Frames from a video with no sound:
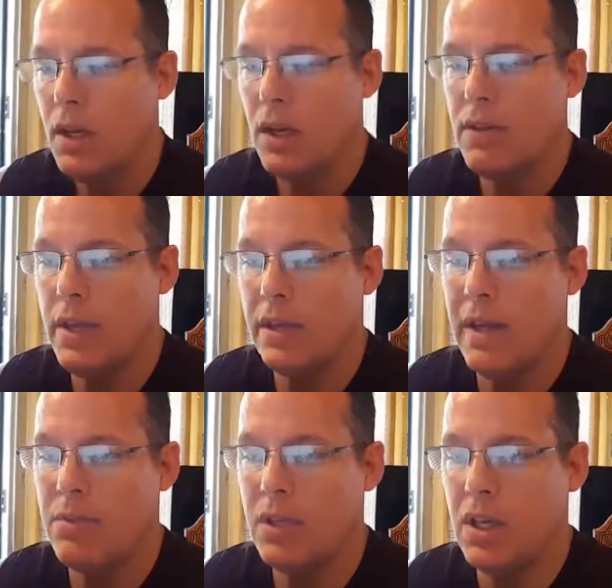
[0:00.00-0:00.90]
And they
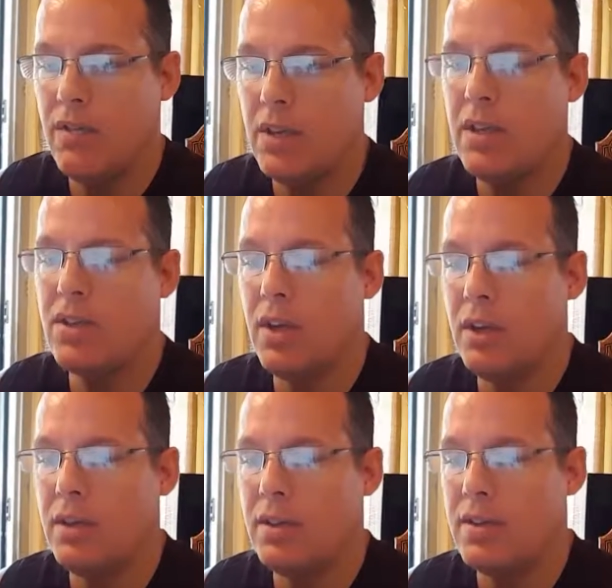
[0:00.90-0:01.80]
claim to give an
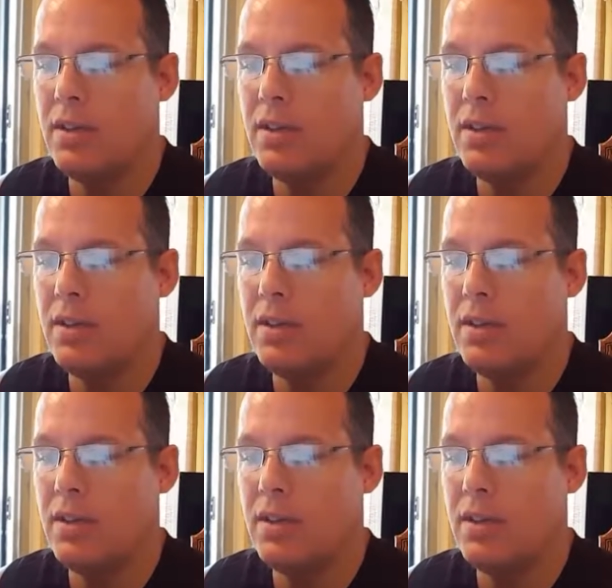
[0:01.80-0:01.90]
insight into the